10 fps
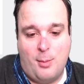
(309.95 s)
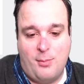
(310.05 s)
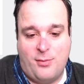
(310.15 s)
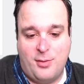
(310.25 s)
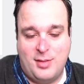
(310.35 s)

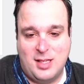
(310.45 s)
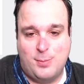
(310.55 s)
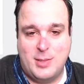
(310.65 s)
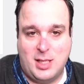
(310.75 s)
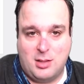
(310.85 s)
For this
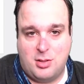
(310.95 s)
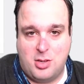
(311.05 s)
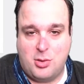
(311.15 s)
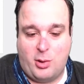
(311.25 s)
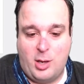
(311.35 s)
particular
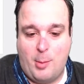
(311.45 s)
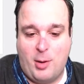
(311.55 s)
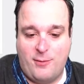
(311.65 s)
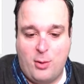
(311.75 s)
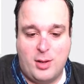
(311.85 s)
tutorial, I'm
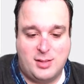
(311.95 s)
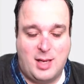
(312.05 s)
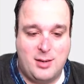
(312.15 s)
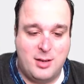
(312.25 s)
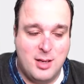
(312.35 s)
going to focus
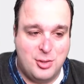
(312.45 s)
on